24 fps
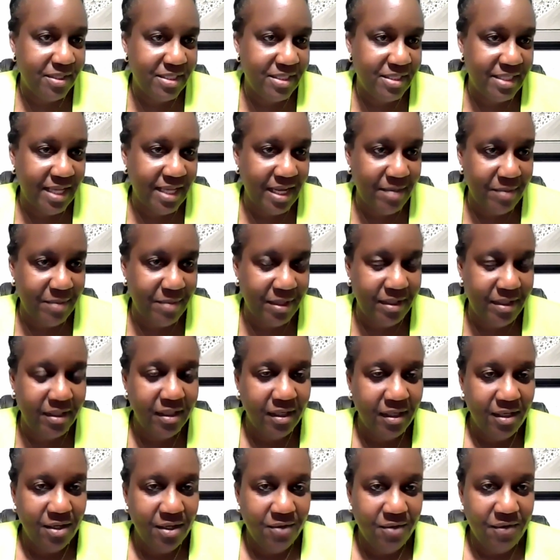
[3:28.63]
NAMI,
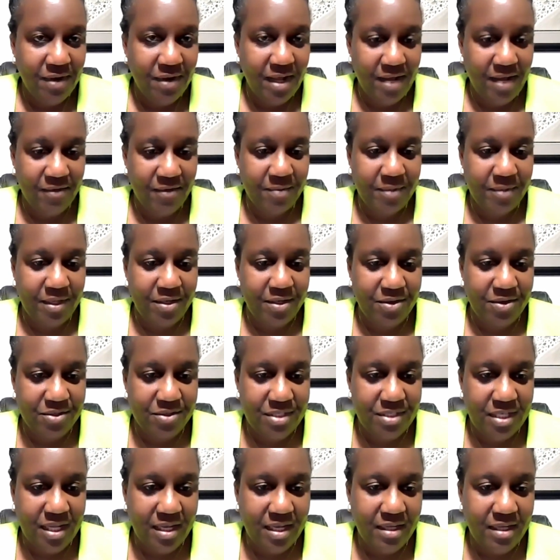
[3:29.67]
for having me here
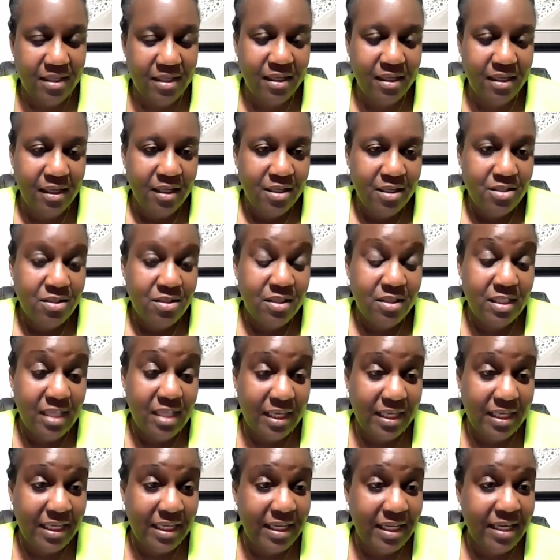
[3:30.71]
today. So the
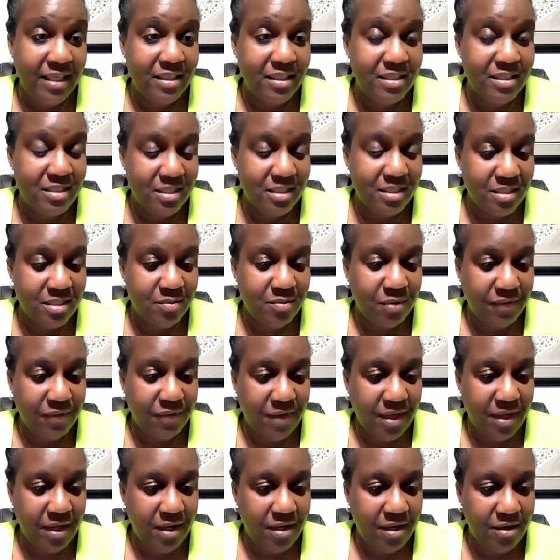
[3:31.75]
988 system of
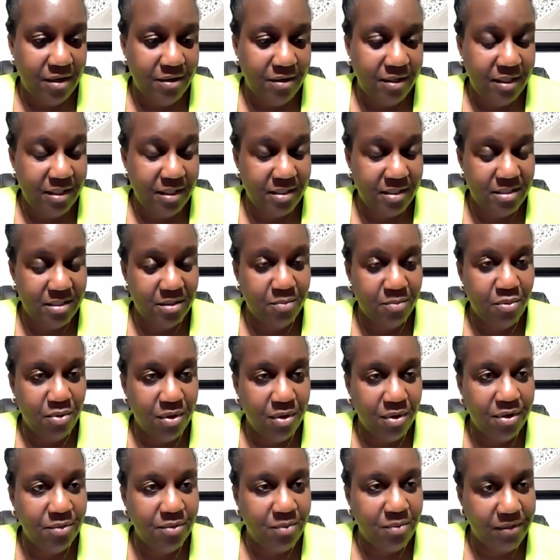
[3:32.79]
care is an
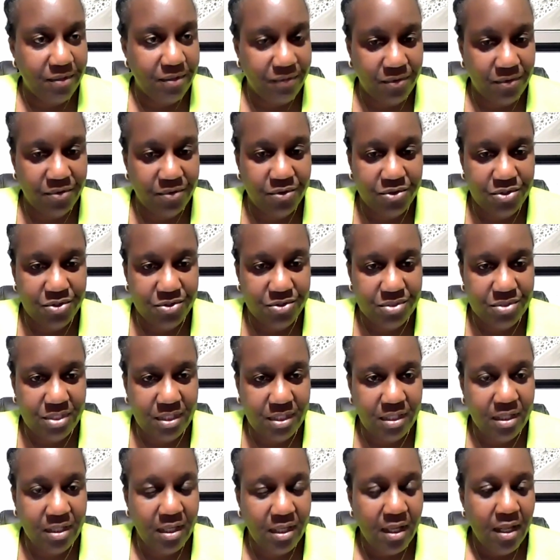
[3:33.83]
important one for New
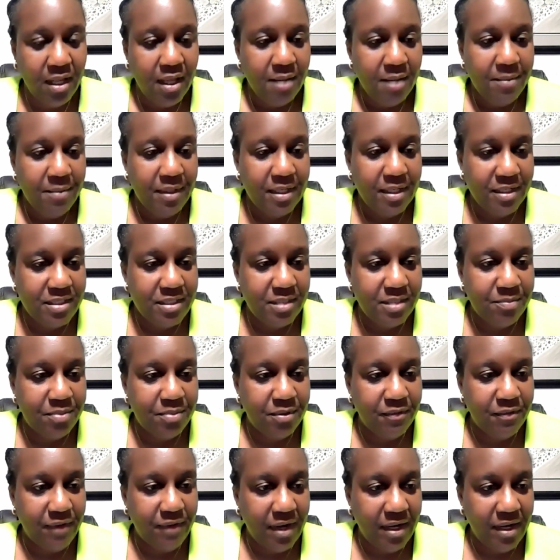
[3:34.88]
Jersey because it
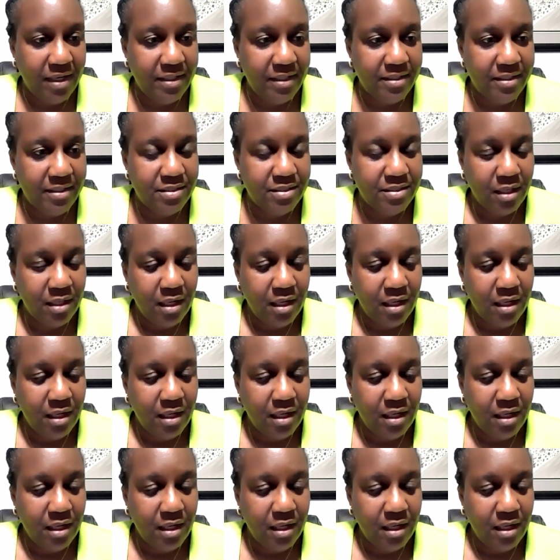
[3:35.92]
provides